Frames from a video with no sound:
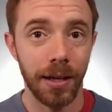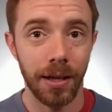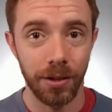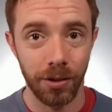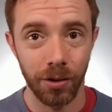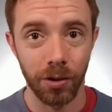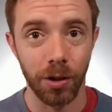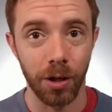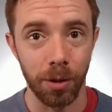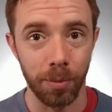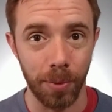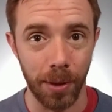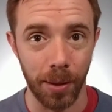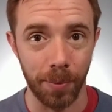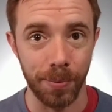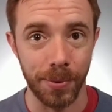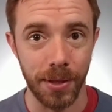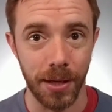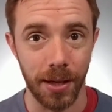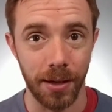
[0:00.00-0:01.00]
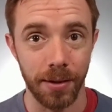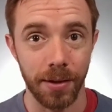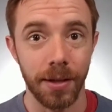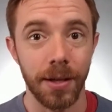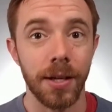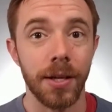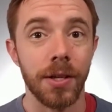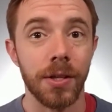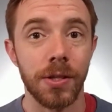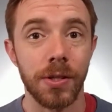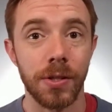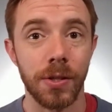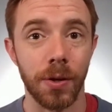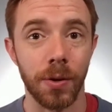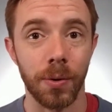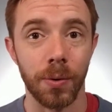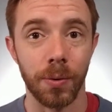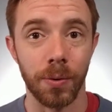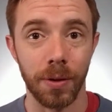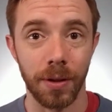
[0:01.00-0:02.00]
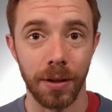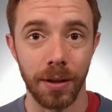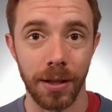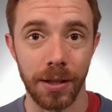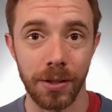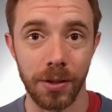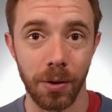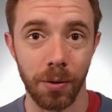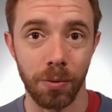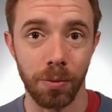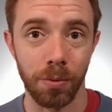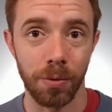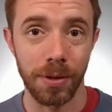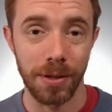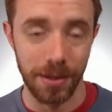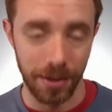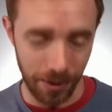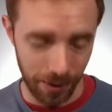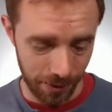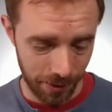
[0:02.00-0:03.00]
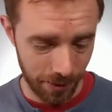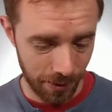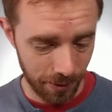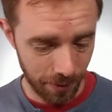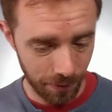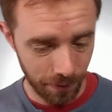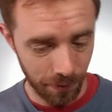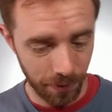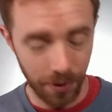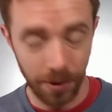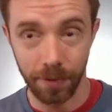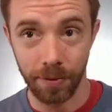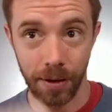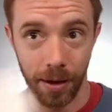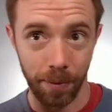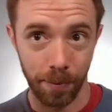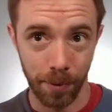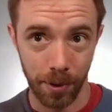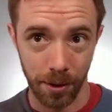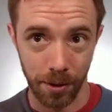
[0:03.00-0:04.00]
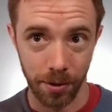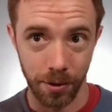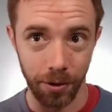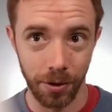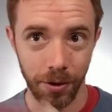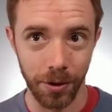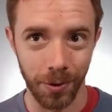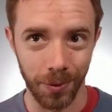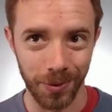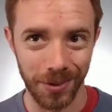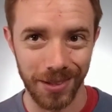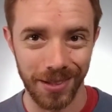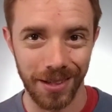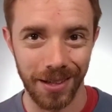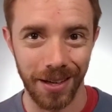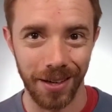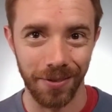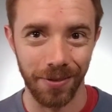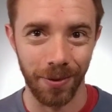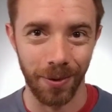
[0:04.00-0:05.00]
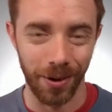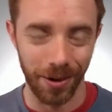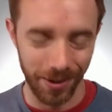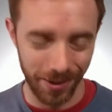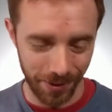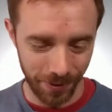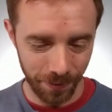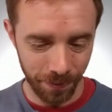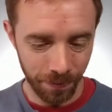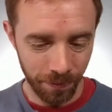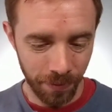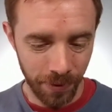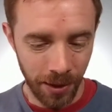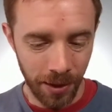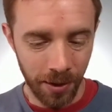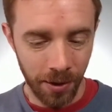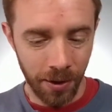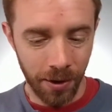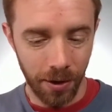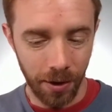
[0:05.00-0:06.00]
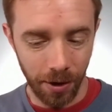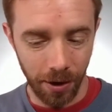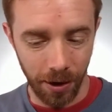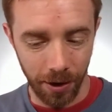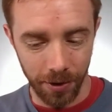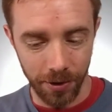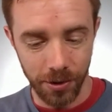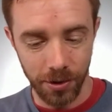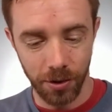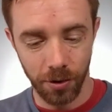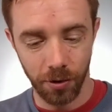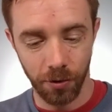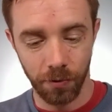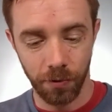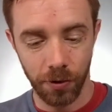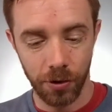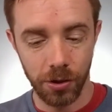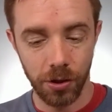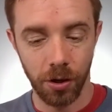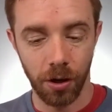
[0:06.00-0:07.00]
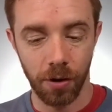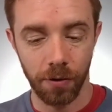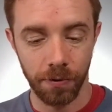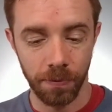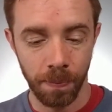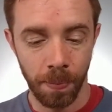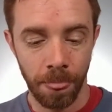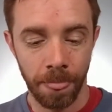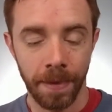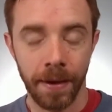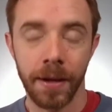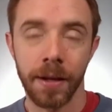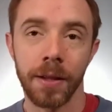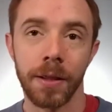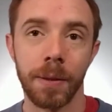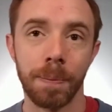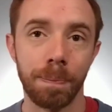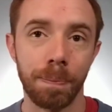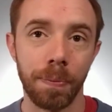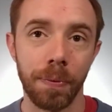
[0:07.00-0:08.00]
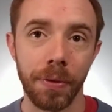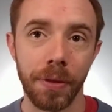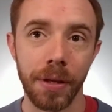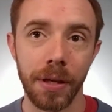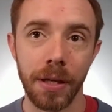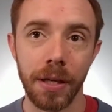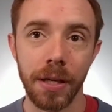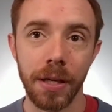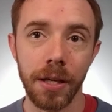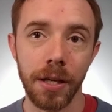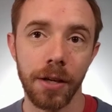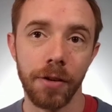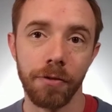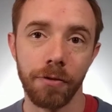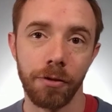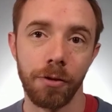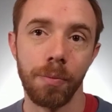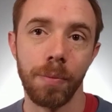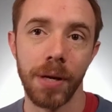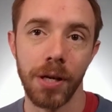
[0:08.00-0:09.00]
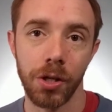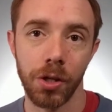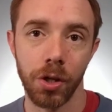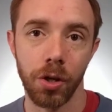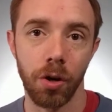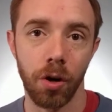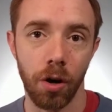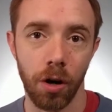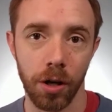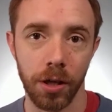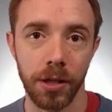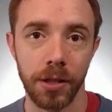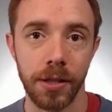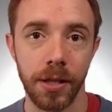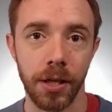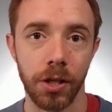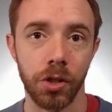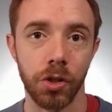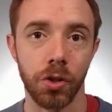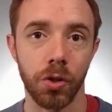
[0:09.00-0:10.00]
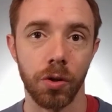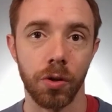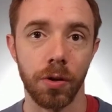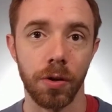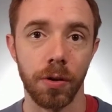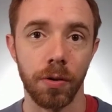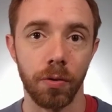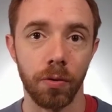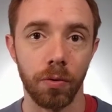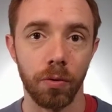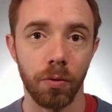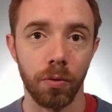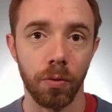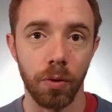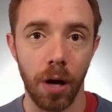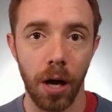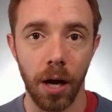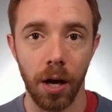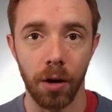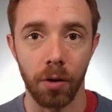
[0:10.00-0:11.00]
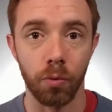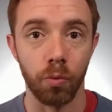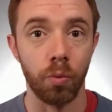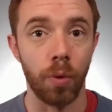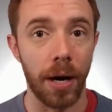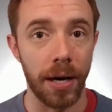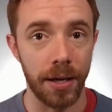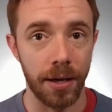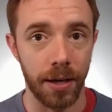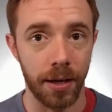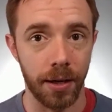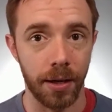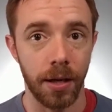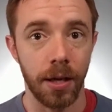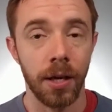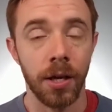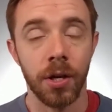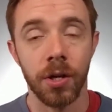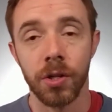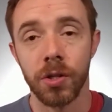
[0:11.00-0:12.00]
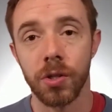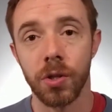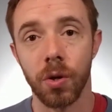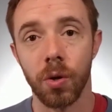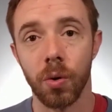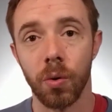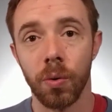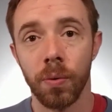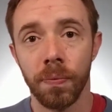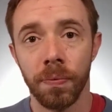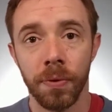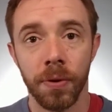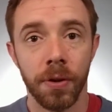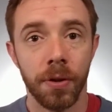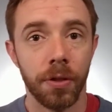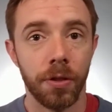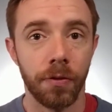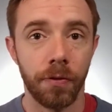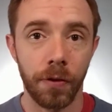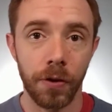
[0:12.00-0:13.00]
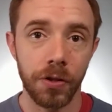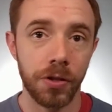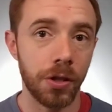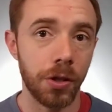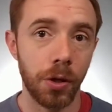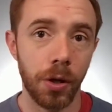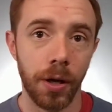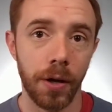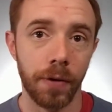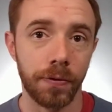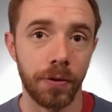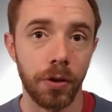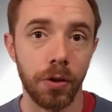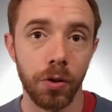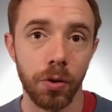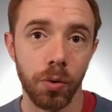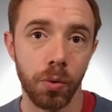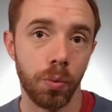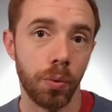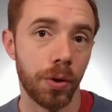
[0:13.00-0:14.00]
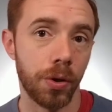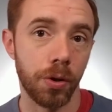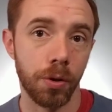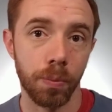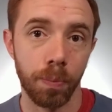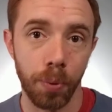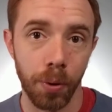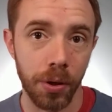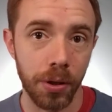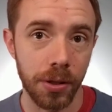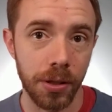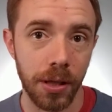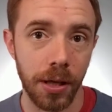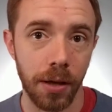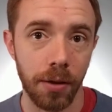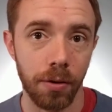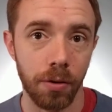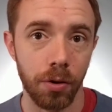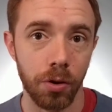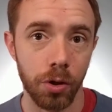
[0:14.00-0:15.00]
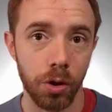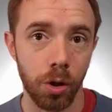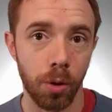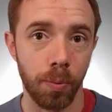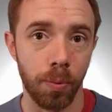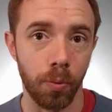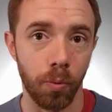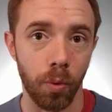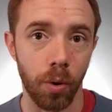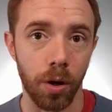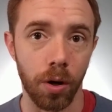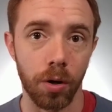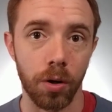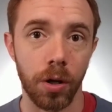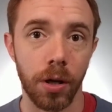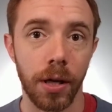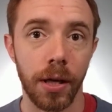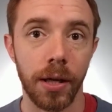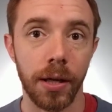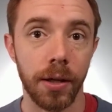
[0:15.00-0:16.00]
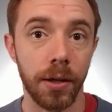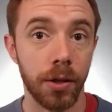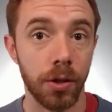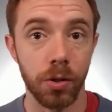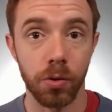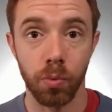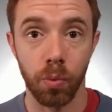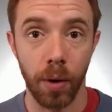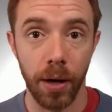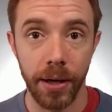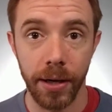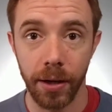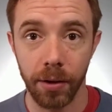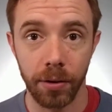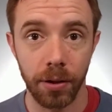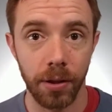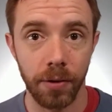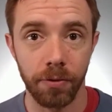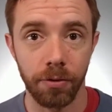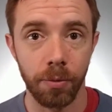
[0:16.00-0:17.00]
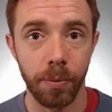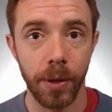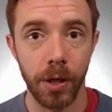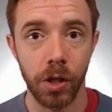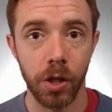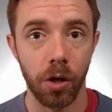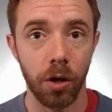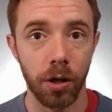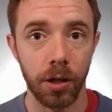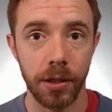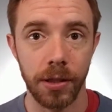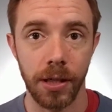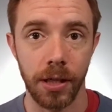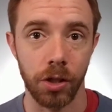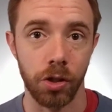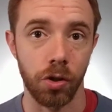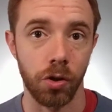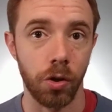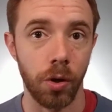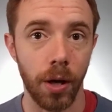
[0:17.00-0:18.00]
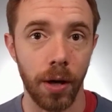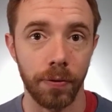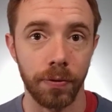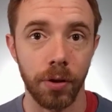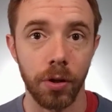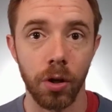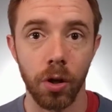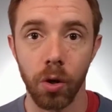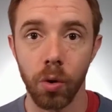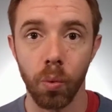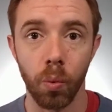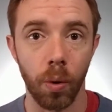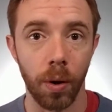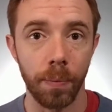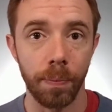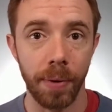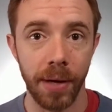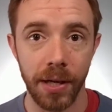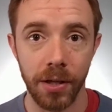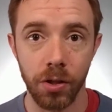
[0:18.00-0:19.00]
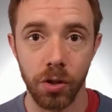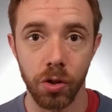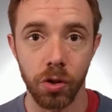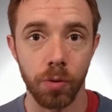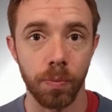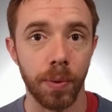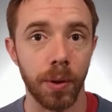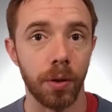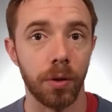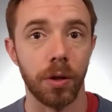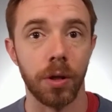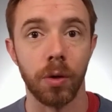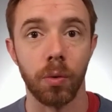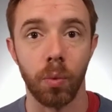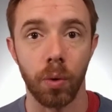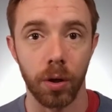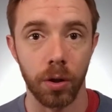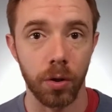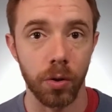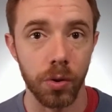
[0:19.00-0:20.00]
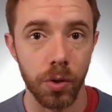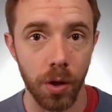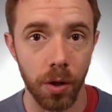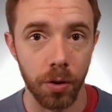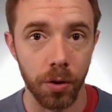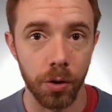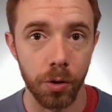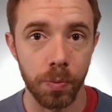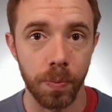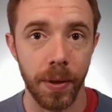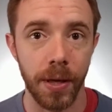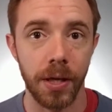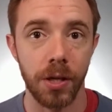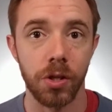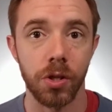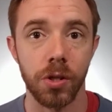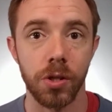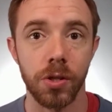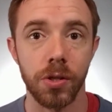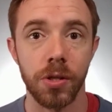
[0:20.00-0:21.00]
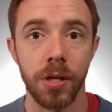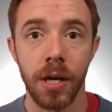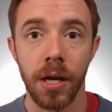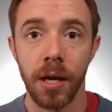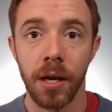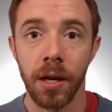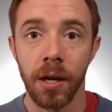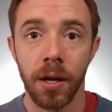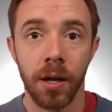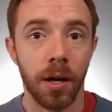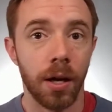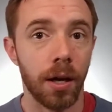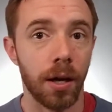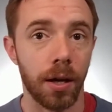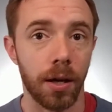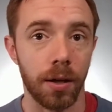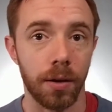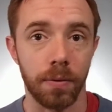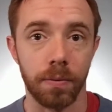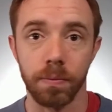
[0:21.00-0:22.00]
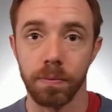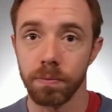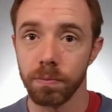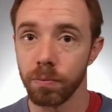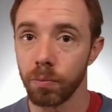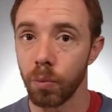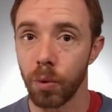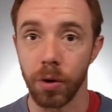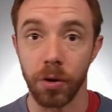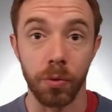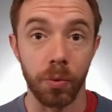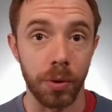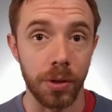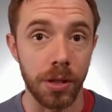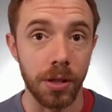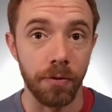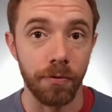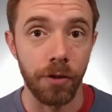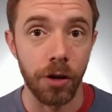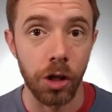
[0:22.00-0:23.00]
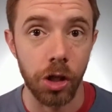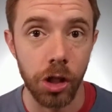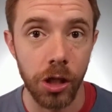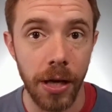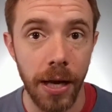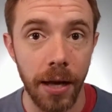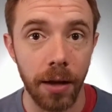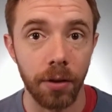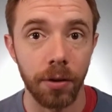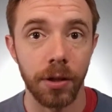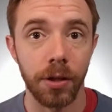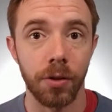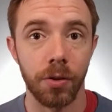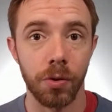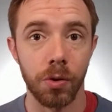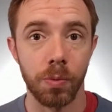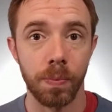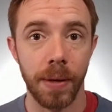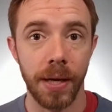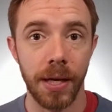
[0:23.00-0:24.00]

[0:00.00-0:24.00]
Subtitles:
and you're going to be upset. So let's go through this list. I've got my notes today for us. All right, so first off, the information architecture writing. So the first thing you have to do when you're putting together a scope of work is write out the information architecture. You have to know what pages you're building, what goes on those pages, what's the functionality of those